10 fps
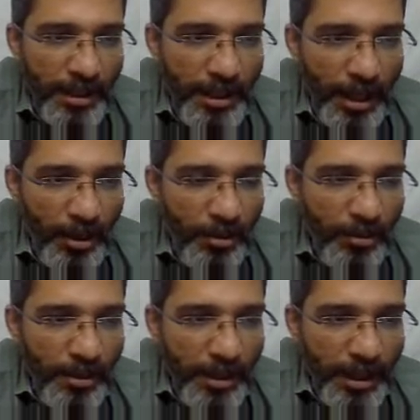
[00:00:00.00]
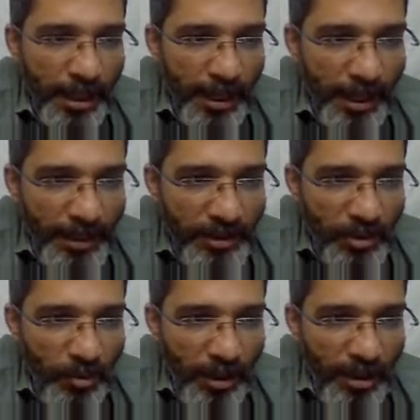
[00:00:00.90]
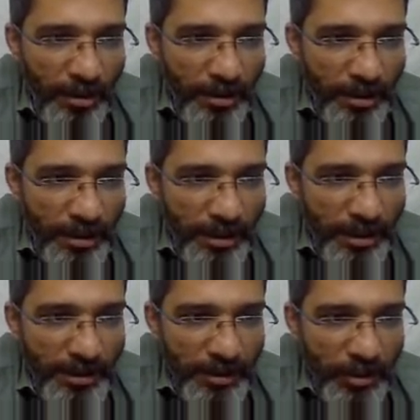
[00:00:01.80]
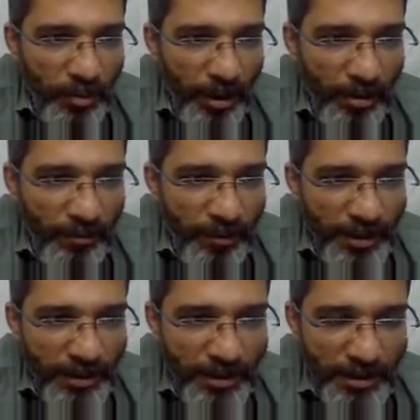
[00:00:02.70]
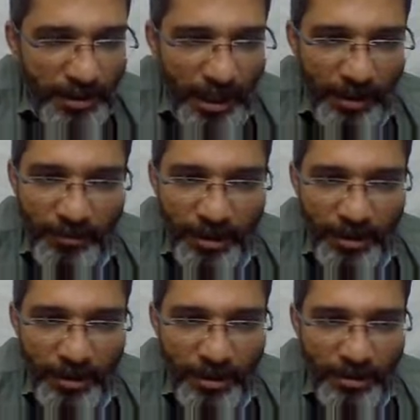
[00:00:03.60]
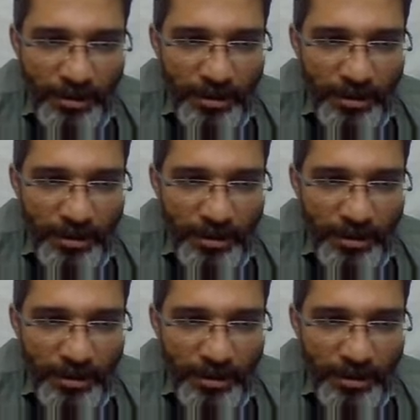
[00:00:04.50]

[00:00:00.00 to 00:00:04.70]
Now x square is a square of x. I've written here.